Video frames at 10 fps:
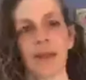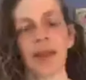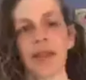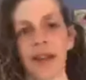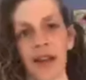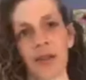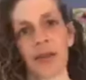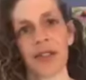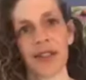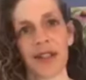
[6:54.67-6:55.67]
We have a
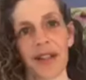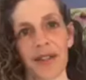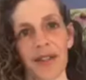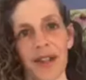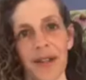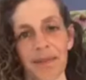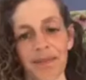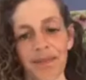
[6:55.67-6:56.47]
natural desire for that.